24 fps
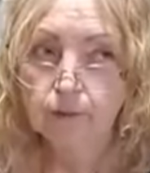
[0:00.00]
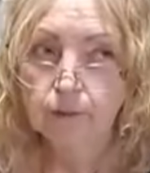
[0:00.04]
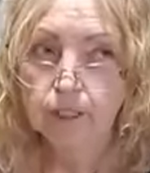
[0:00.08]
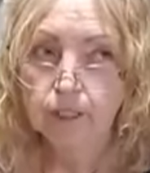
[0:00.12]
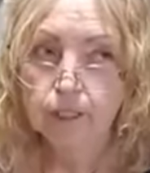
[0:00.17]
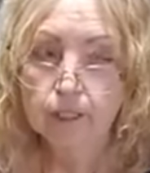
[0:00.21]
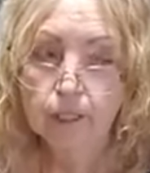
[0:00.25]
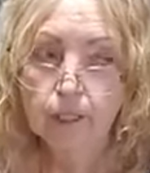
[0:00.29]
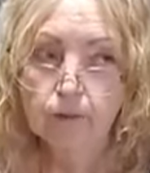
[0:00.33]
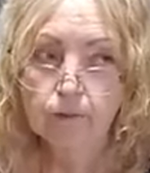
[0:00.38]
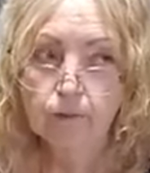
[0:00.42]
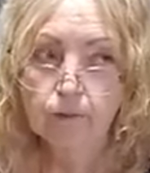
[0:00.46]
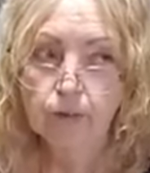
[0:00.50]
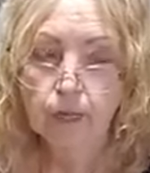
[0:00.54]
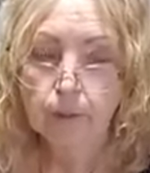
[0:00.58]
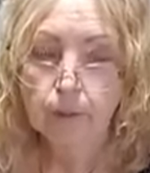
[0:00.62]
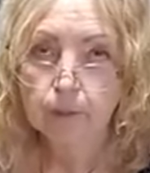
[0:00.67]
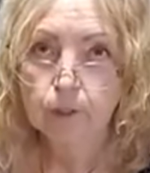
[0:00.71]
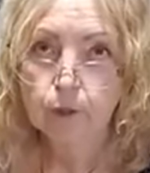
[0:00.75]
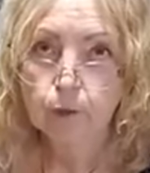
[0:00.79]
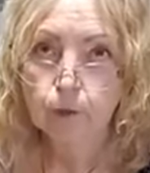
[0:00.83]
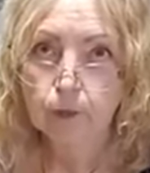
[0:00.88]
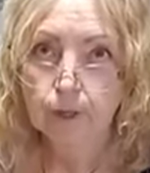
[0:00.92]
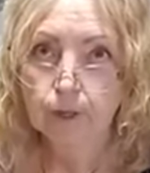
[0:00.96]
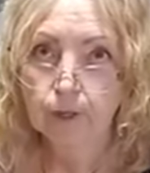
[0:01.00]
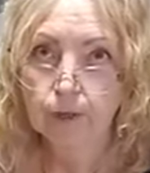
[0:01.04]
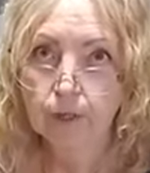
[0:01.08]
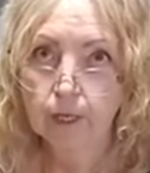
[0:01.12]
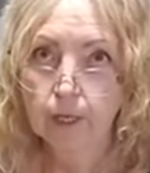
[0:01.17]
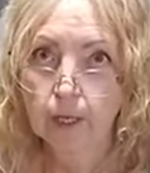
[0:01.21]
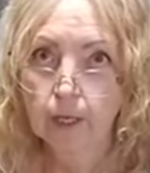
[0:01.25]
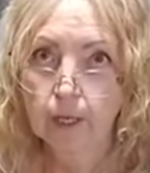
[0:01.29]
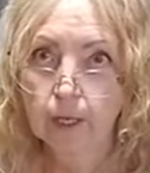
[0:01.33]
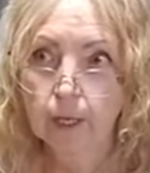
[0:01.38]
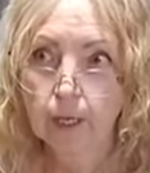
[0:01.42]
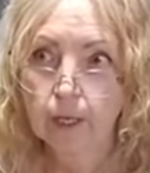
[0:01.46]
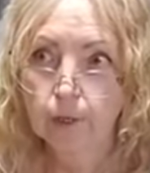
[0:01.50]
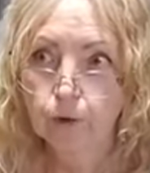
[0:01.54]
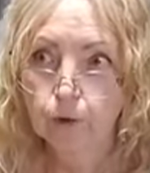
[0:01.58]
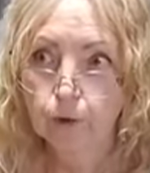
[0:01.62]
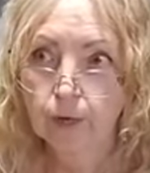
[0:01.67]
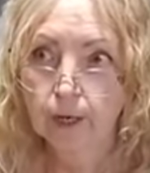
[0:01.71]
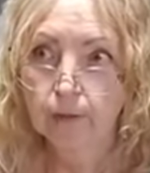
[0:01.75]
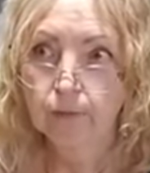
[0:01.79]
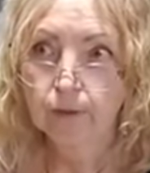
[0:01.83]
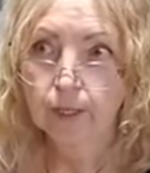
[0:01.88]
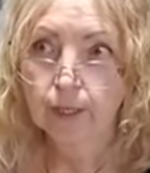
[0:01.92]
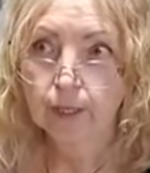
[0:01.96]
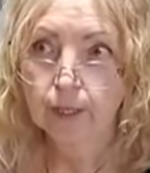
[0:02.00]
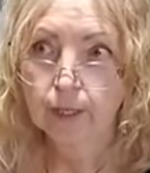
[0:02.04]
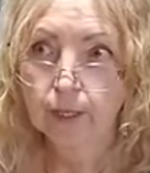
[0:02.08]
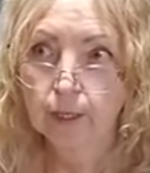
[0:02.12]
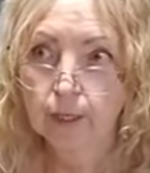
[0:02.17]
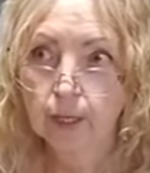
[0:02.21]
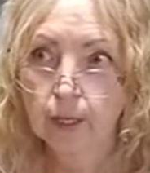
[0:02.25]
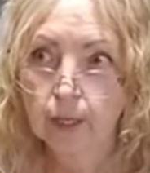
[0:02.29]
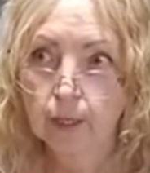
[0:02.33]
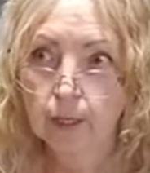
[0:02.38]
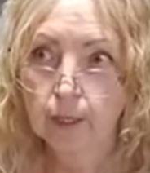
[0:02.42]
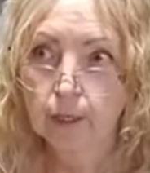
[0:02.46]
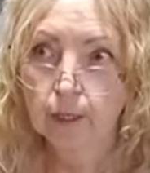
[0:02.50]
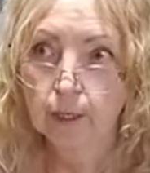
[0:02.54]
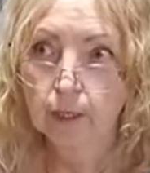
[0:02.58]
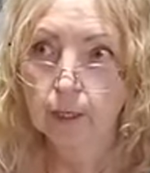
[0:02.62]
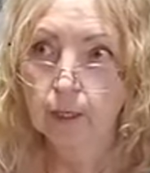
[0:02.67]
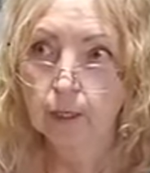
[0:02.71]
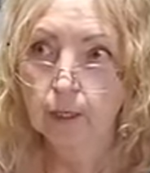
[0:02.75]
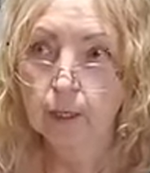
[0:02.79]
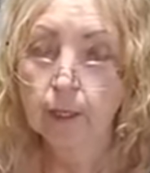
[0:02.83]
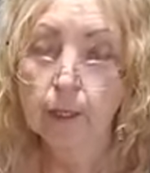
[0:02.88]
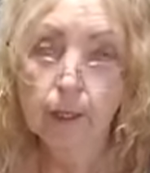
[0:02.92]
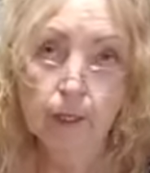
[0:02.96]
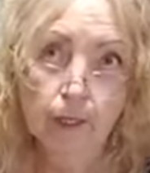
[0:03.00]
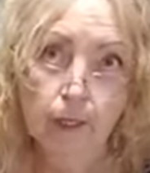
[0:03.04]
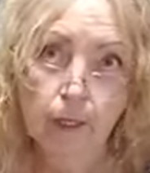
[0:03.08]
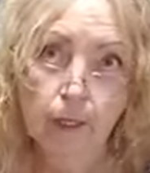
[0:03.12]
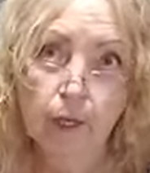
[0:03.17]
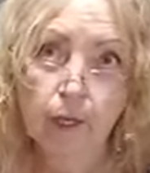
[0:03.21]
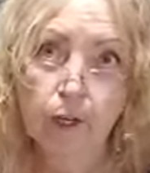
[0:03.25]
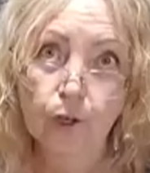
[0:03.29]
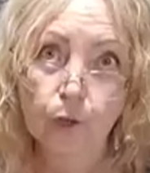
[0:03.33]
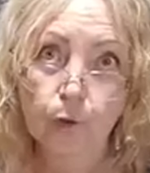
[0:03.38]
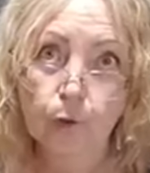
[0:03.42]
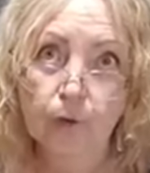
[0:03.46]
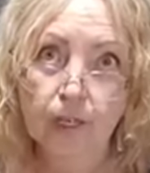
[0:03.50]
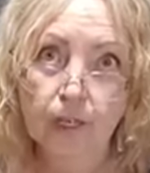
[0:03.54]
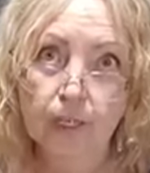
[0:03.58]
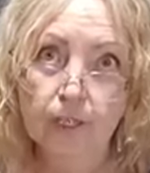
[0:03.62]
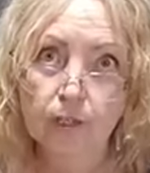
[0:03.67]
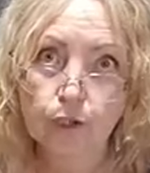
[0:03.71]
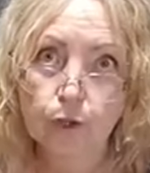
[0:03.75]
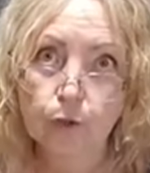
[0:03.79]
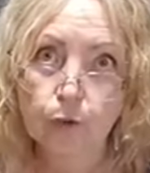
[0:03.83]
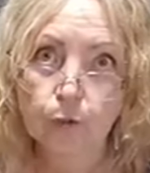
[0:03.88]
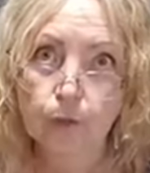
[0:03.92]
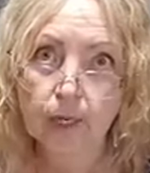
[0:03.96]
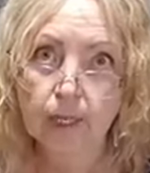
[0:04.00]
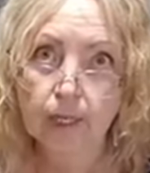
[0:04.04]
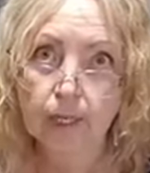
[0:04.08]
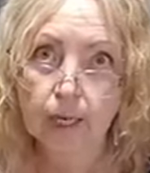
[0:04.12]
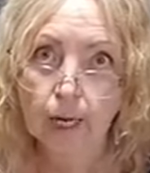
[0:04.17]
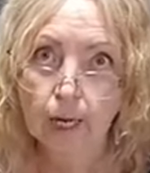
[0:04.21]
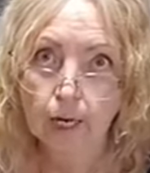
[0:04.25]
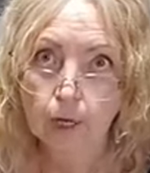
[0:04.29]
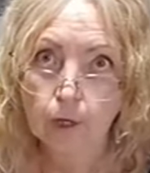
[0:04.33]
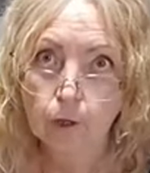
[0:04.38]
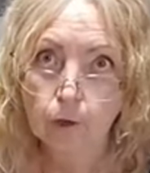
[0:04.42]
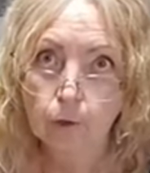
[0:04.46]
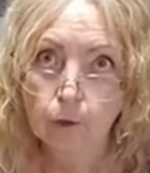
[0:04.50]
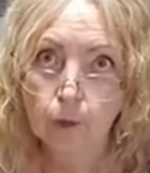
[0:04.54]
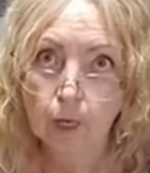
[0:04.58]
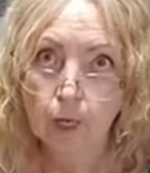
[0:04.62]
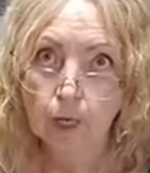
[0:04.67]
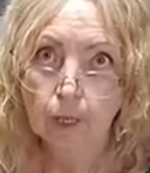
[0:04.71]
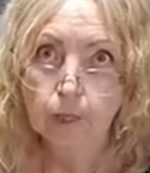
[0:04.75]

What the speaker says: if it's an inflammatory thing and you're having an acute issue right now,